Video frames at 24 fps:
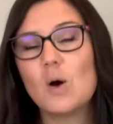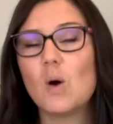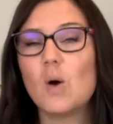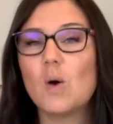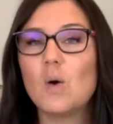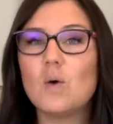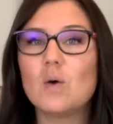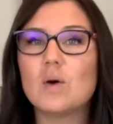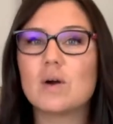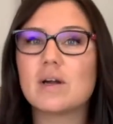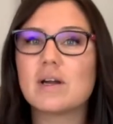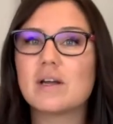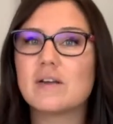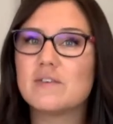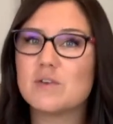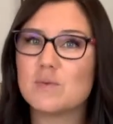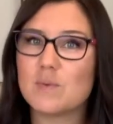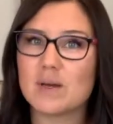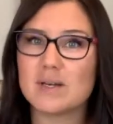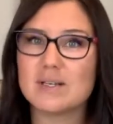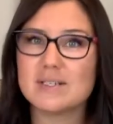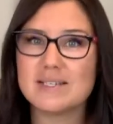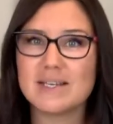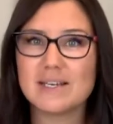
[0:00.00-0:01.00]
or if you
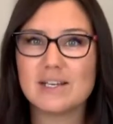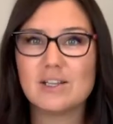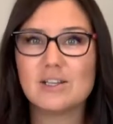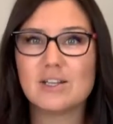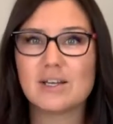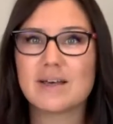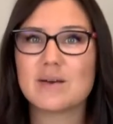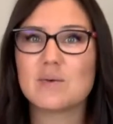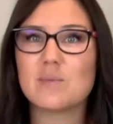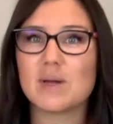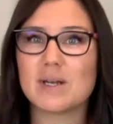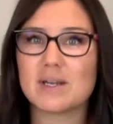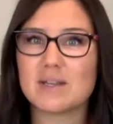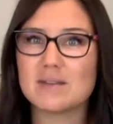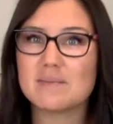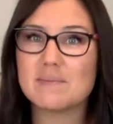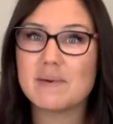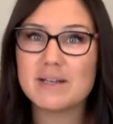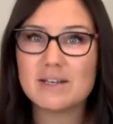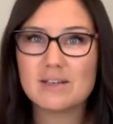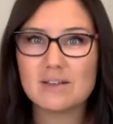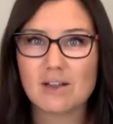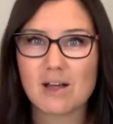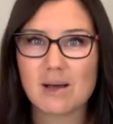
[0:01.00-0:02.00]
want to take a look at one of the
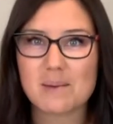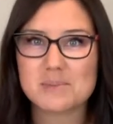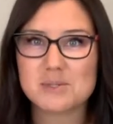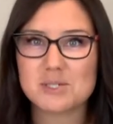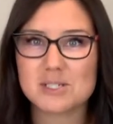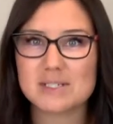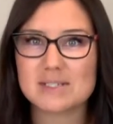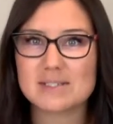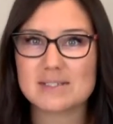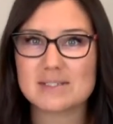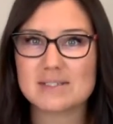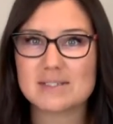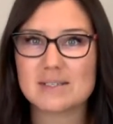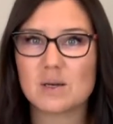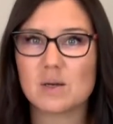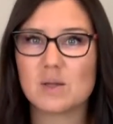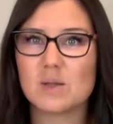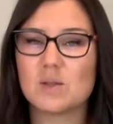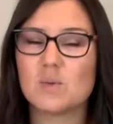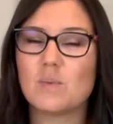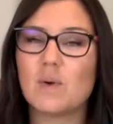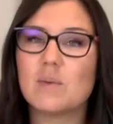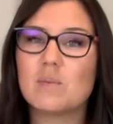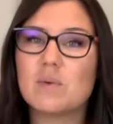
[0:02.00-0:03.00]
bundle options.
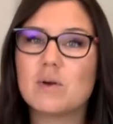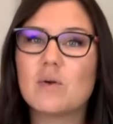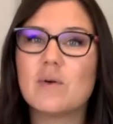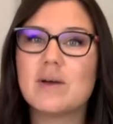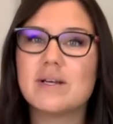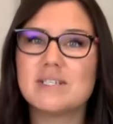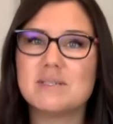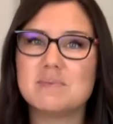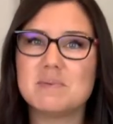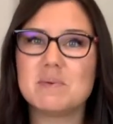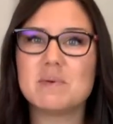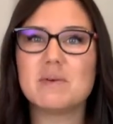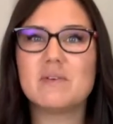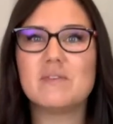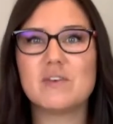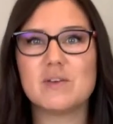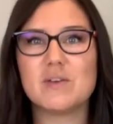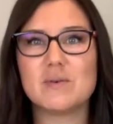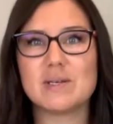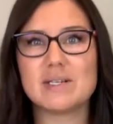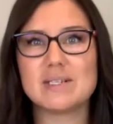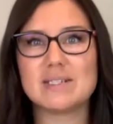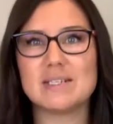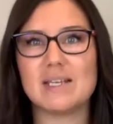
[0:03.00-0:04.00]
The one we're going to be
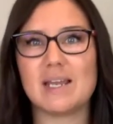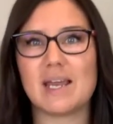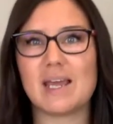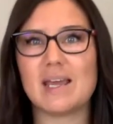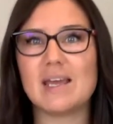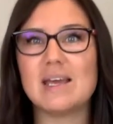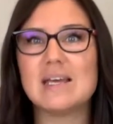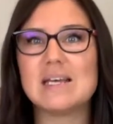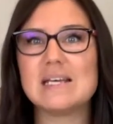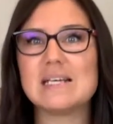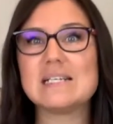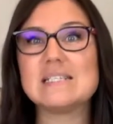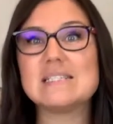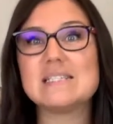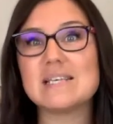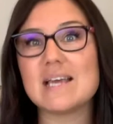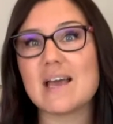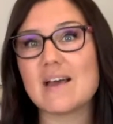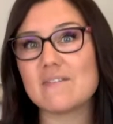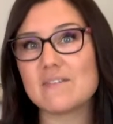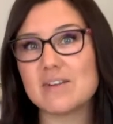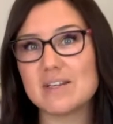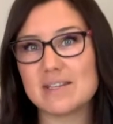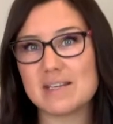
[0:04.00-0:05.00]
reviewing today is the
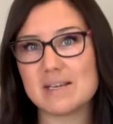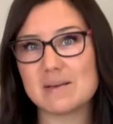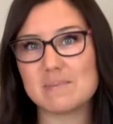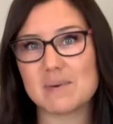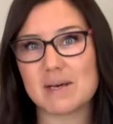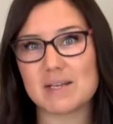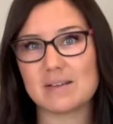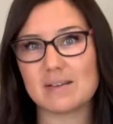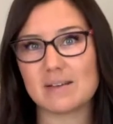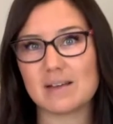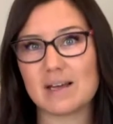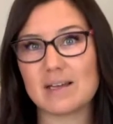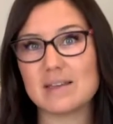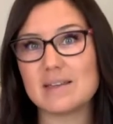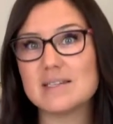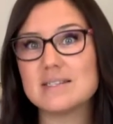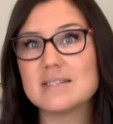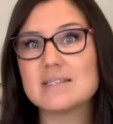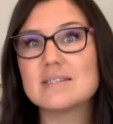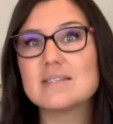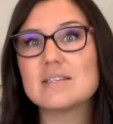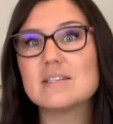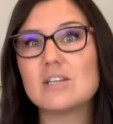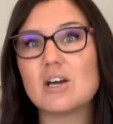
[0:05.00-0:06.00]
Everything bundle, and this
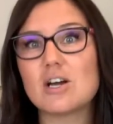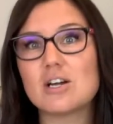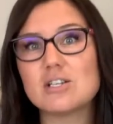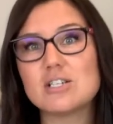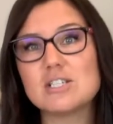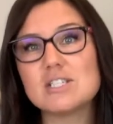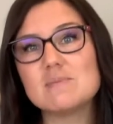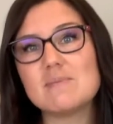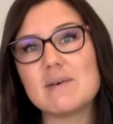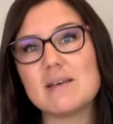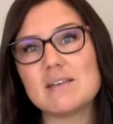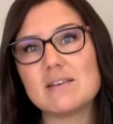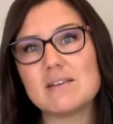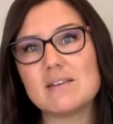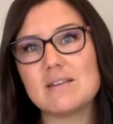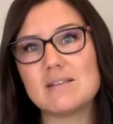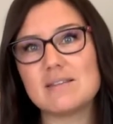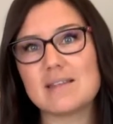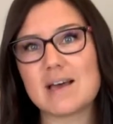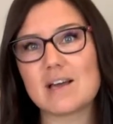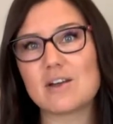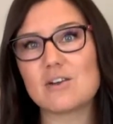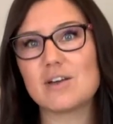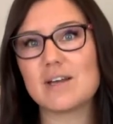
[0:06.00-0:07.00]
is the largest bundle
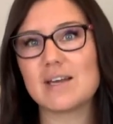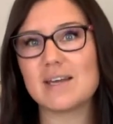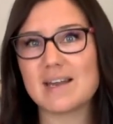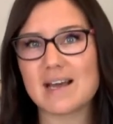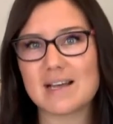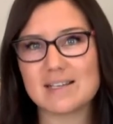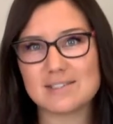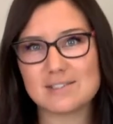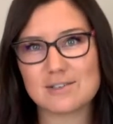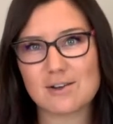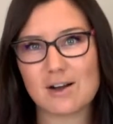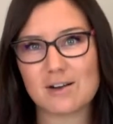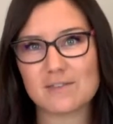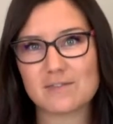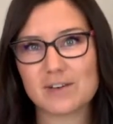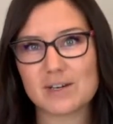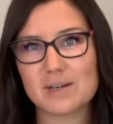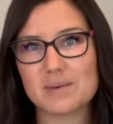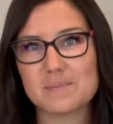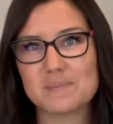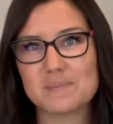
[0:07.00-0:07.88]
that Cricut has to offer.